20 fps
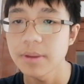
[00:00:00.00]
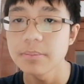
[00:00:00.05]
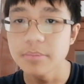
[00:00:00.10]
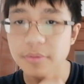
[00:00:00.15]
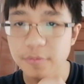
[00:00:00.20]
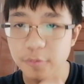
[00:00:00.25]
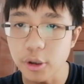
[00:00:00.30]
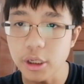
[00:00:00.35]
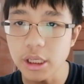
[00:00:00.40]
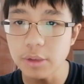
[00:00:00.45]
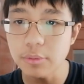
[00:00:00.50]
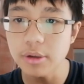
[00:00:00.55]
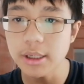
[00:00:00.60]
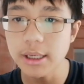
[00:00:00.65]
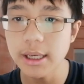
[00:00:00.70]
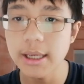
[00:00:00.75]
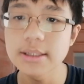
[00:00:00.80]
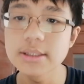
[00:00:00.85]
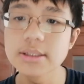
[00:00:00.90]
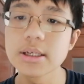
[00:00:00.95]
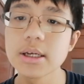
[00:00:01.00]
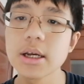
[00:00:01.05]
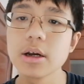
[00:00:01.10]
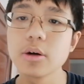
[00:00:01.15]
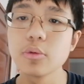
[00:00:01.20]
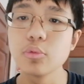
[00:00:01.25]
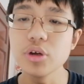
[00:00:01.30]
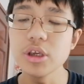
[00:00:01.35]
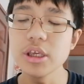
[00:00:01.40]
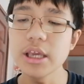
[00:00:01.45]
Before hearing aids,
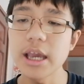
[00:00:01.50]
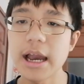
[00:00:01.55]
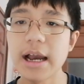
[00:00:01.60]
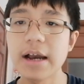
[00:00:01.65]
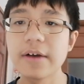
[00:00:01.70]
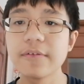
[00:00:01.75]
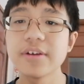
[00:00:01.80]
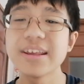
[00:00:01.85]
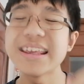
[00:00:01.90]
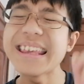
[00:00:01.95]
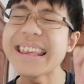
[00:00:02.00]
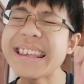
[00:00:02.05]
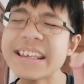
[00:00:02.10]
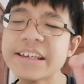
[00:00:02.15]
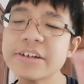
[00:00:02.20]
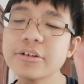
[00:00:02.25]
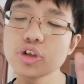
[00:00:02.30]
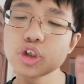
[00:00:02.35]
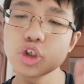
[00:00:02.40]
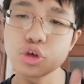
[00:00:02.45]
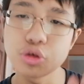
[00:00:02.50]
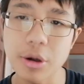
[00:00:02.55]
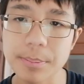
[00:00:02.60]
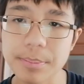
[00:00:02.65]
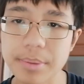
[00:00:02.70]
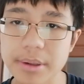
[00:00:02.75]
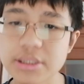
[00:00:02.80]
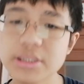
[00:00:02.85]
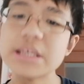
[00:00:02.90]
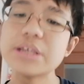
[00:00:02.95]
we have ear trumpets.